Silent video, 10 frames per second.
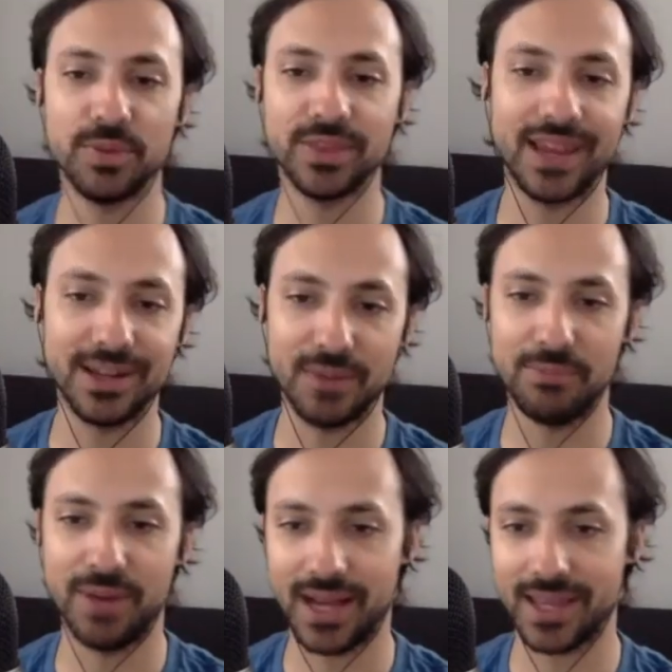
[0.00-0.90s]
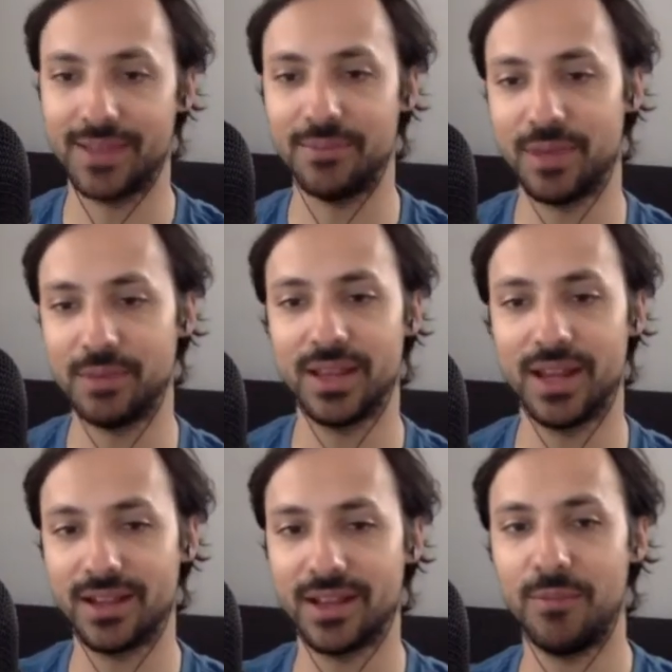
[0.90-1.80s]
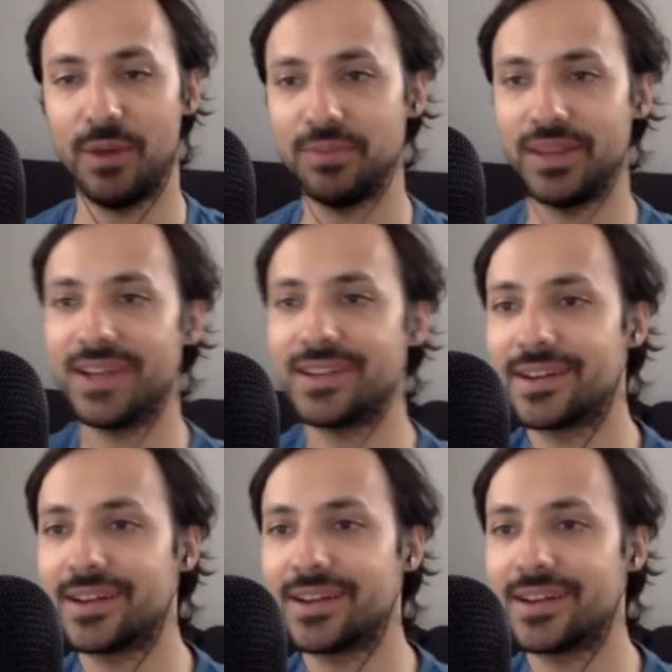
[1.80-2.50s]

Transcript: that in my pocket. Maybe that'll come up later